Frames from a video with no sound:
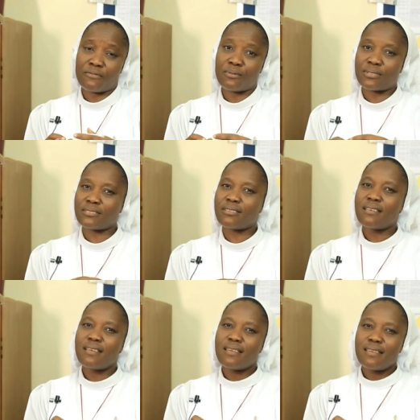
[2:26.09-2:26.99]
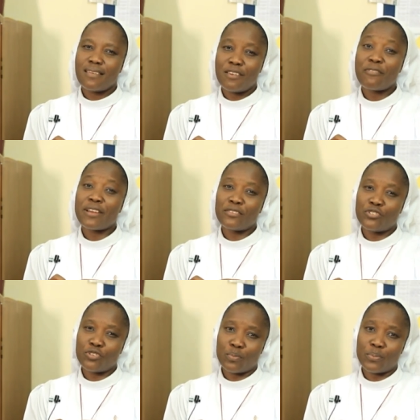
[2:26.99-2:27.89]
course a ready
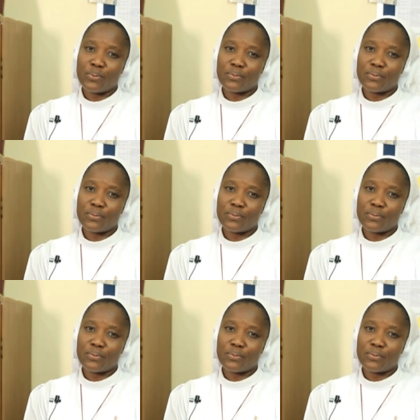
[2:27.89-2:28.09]
job